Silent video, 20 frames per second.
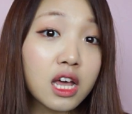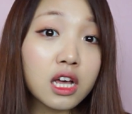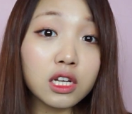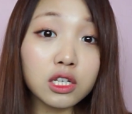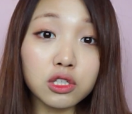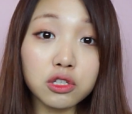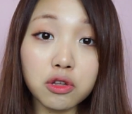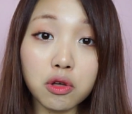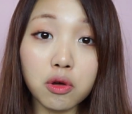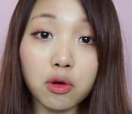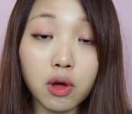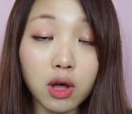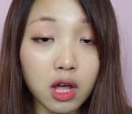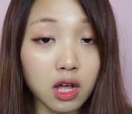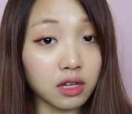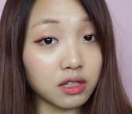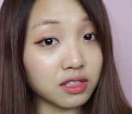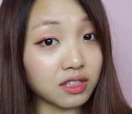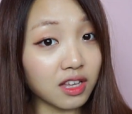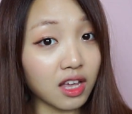So
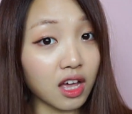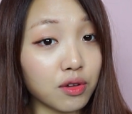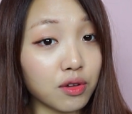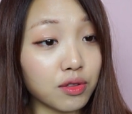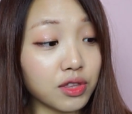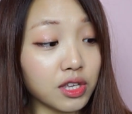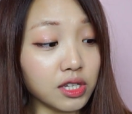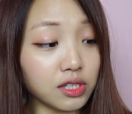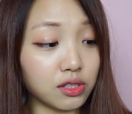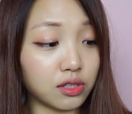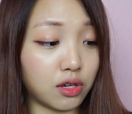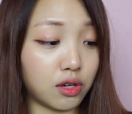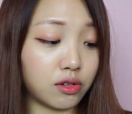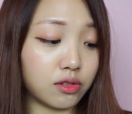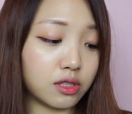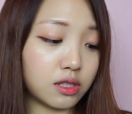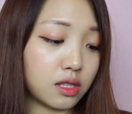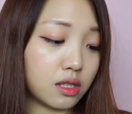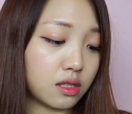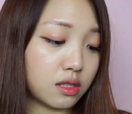I'll see this goes
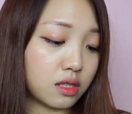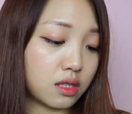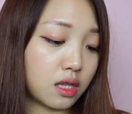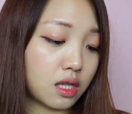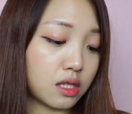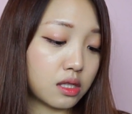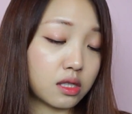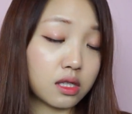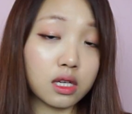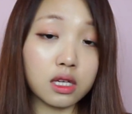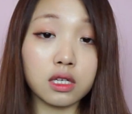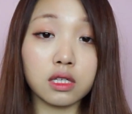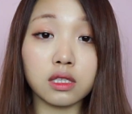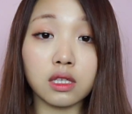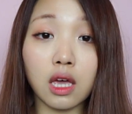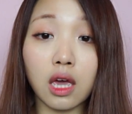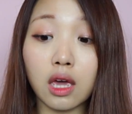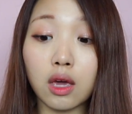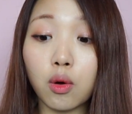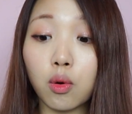since this is
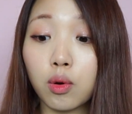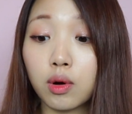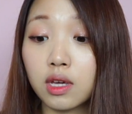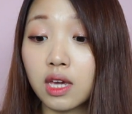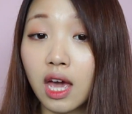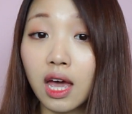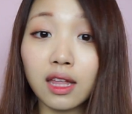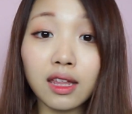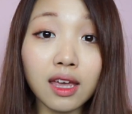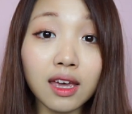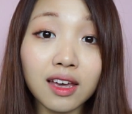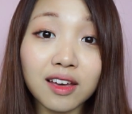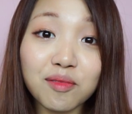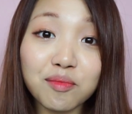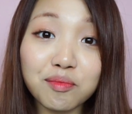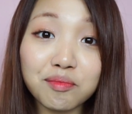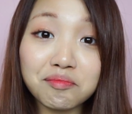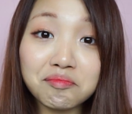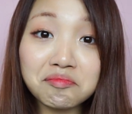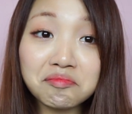a organic
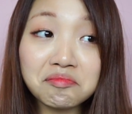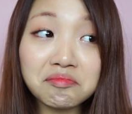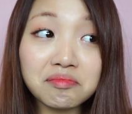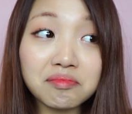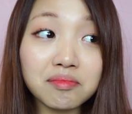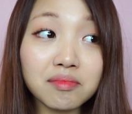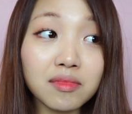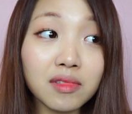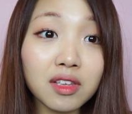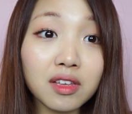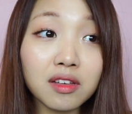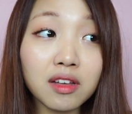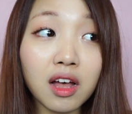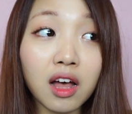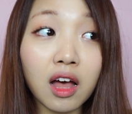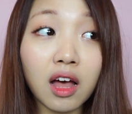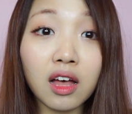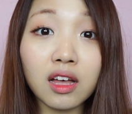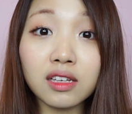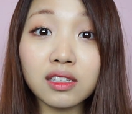
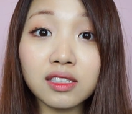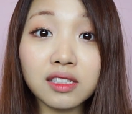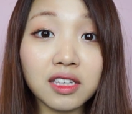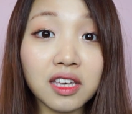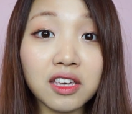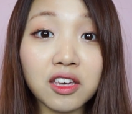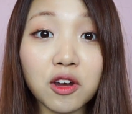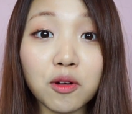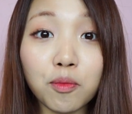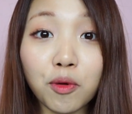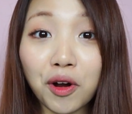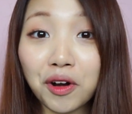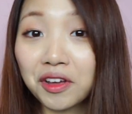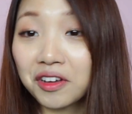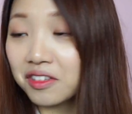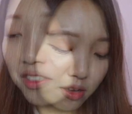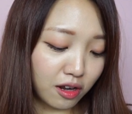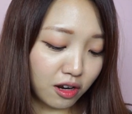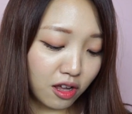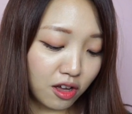skincare product.
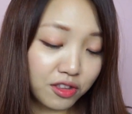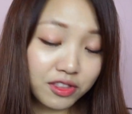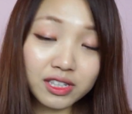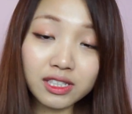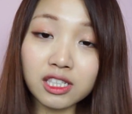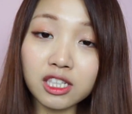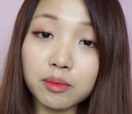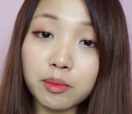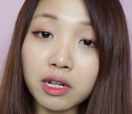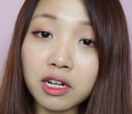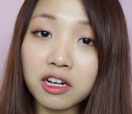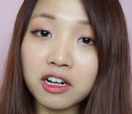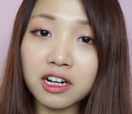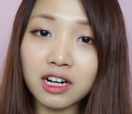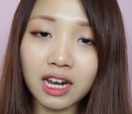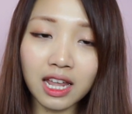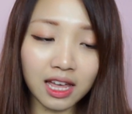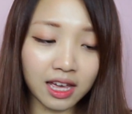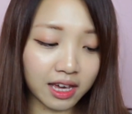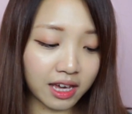Along the similar
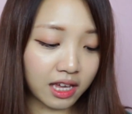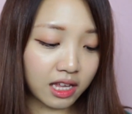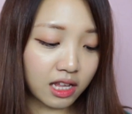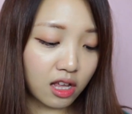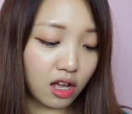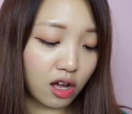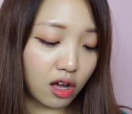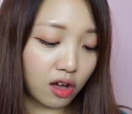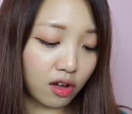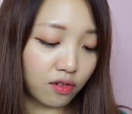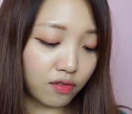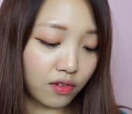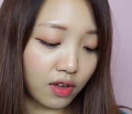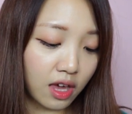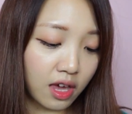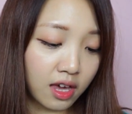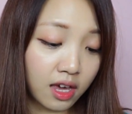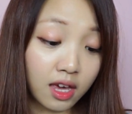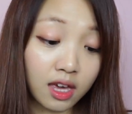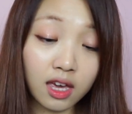line of
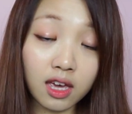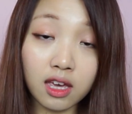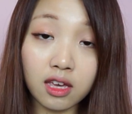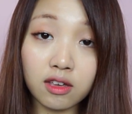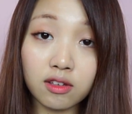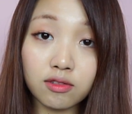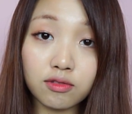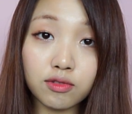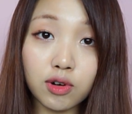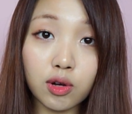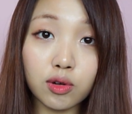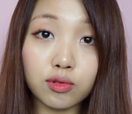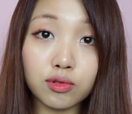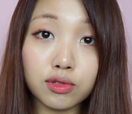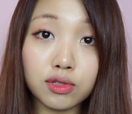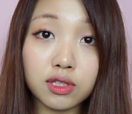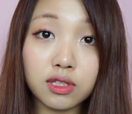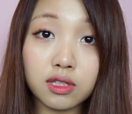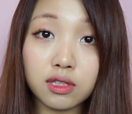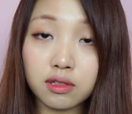a
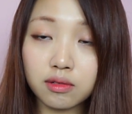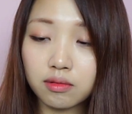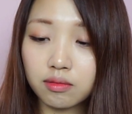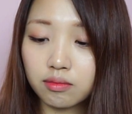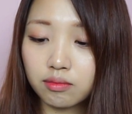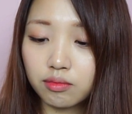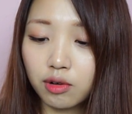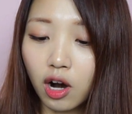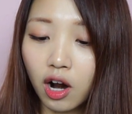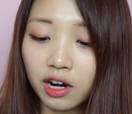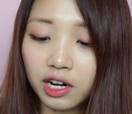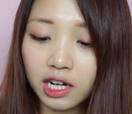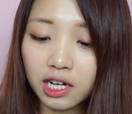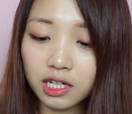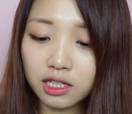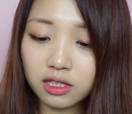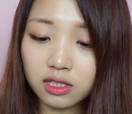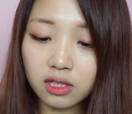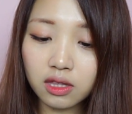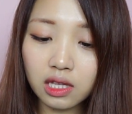rose
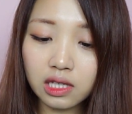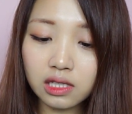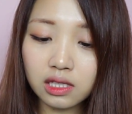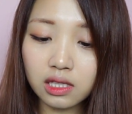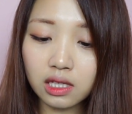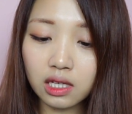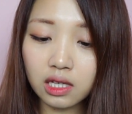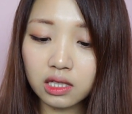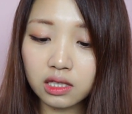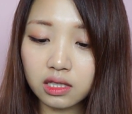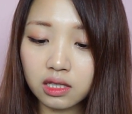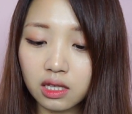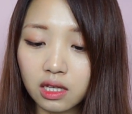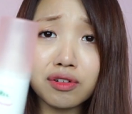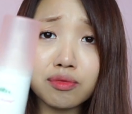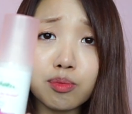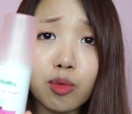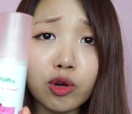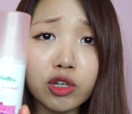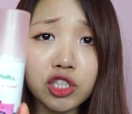product, this is the
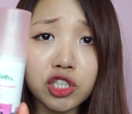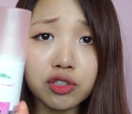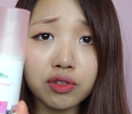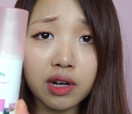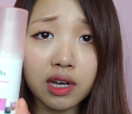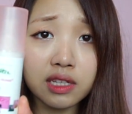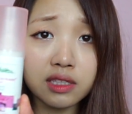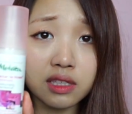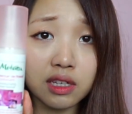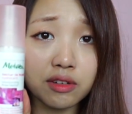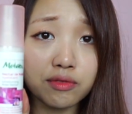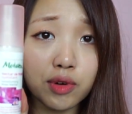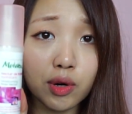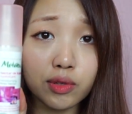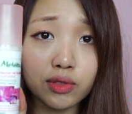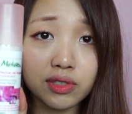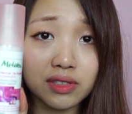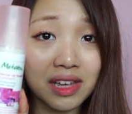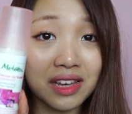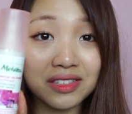Moisturizing
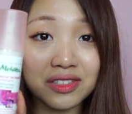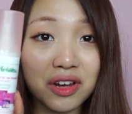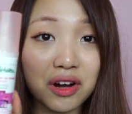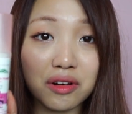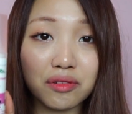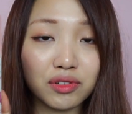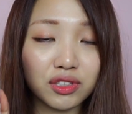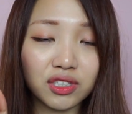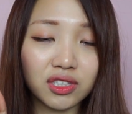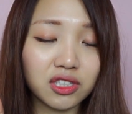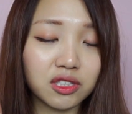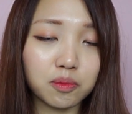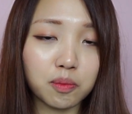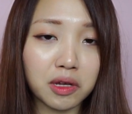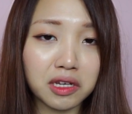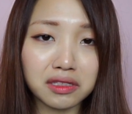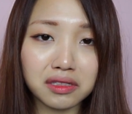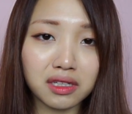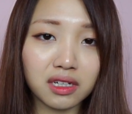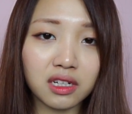Rose Nectar, which is
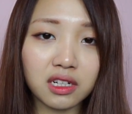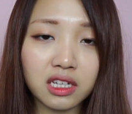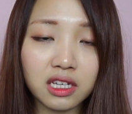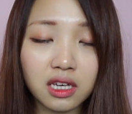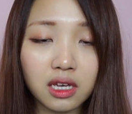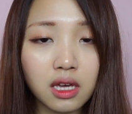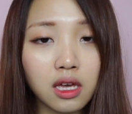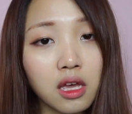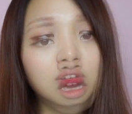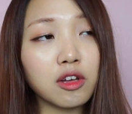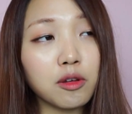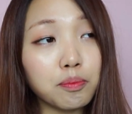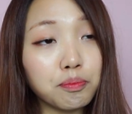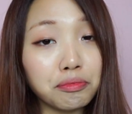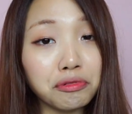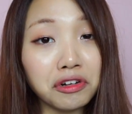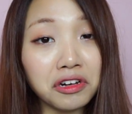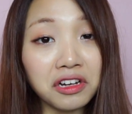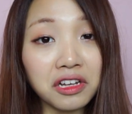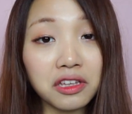basically a
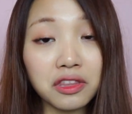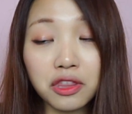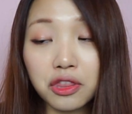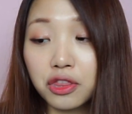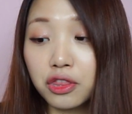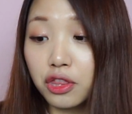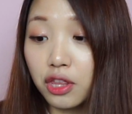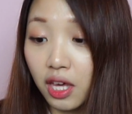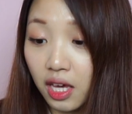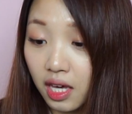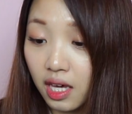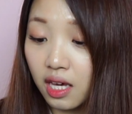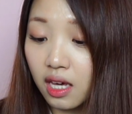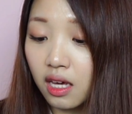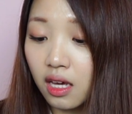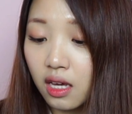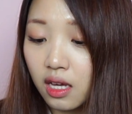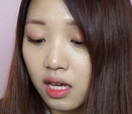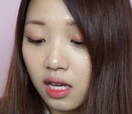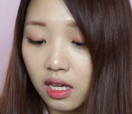pretty thick
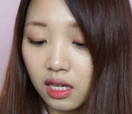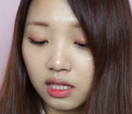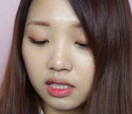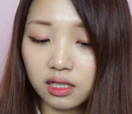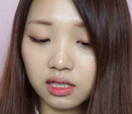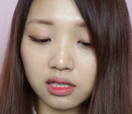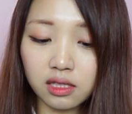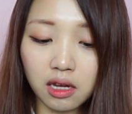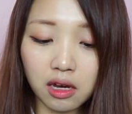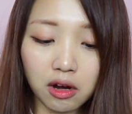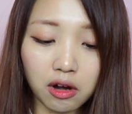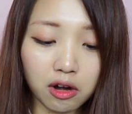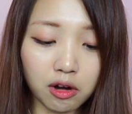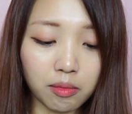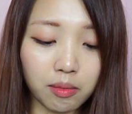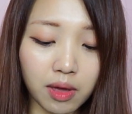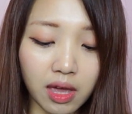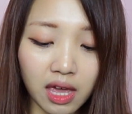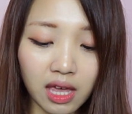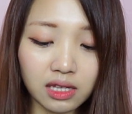
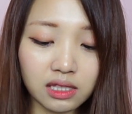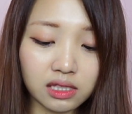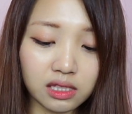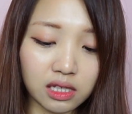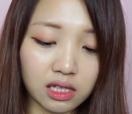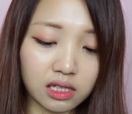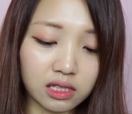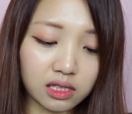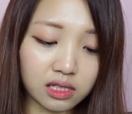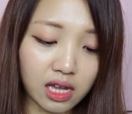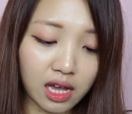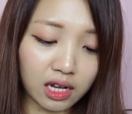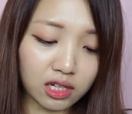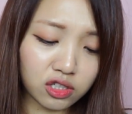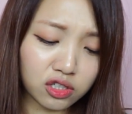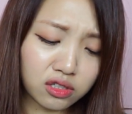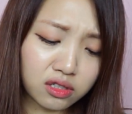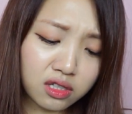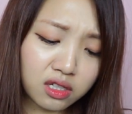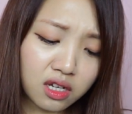serum essence
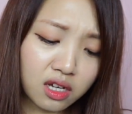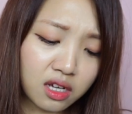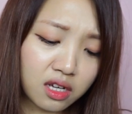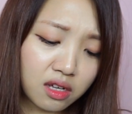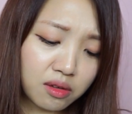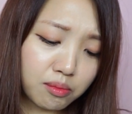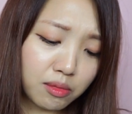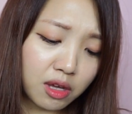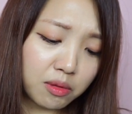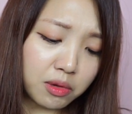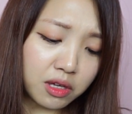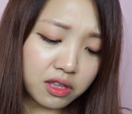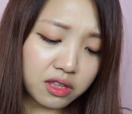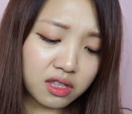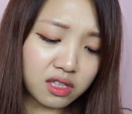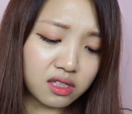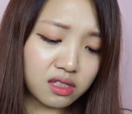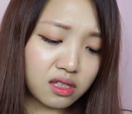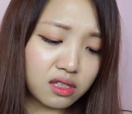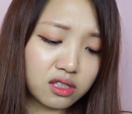actually. Maybe
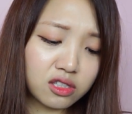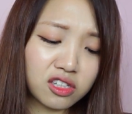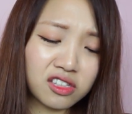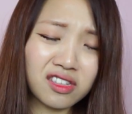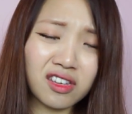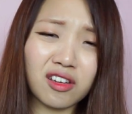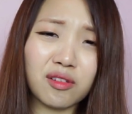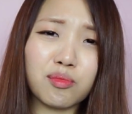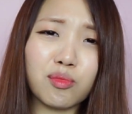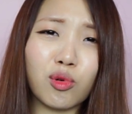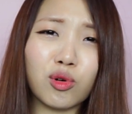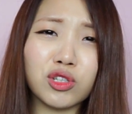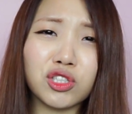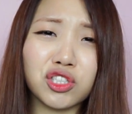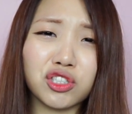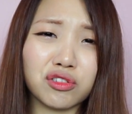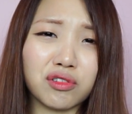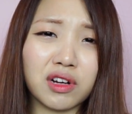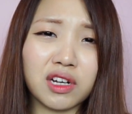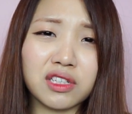this is just like a
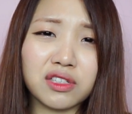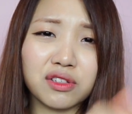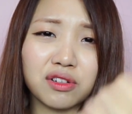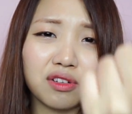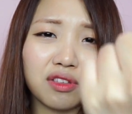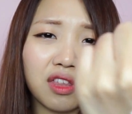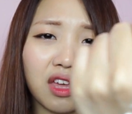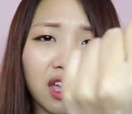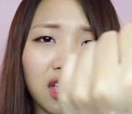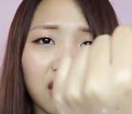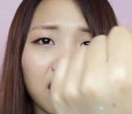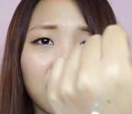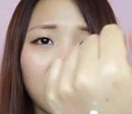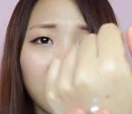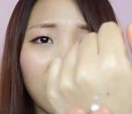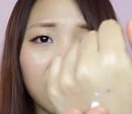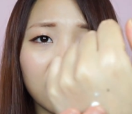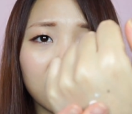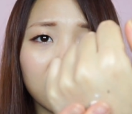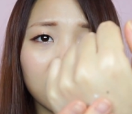moisturizer than an
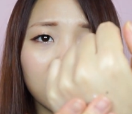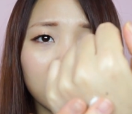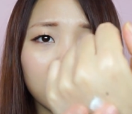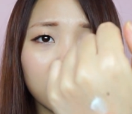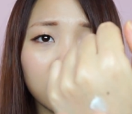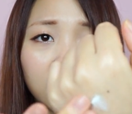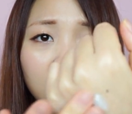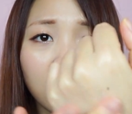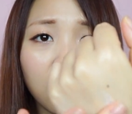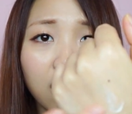essence.